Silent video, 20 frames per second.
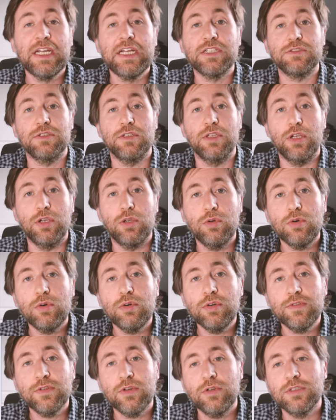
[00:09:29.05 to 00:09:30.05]
So the
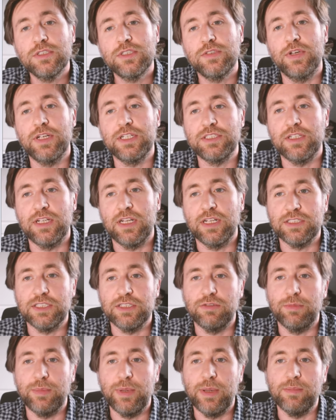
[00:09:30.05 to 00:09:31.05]
law of conservation
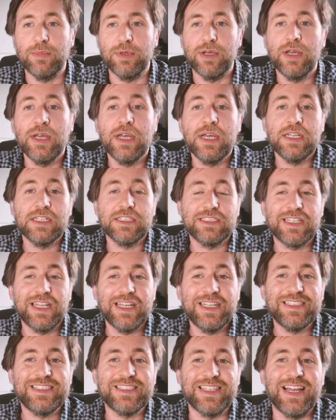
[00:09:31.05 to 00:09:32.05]
energy, remember,
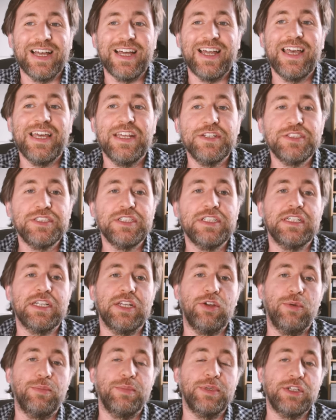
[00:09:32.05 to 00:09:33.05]
states that energy
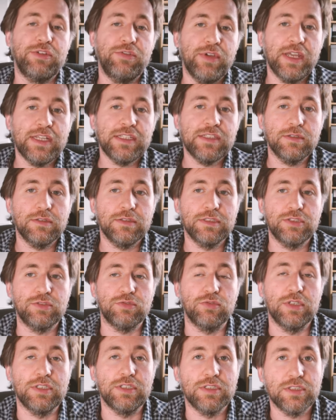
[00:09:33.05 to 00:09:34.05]
cannot be created or
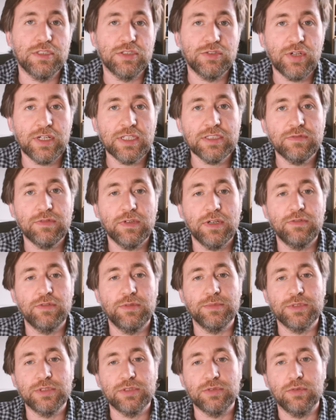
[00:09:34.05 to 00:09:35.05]
destroyed, just transferred
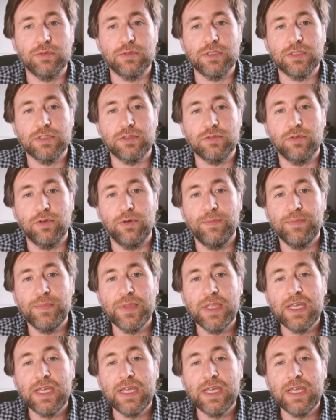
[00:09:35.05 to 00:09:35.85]
from store to store.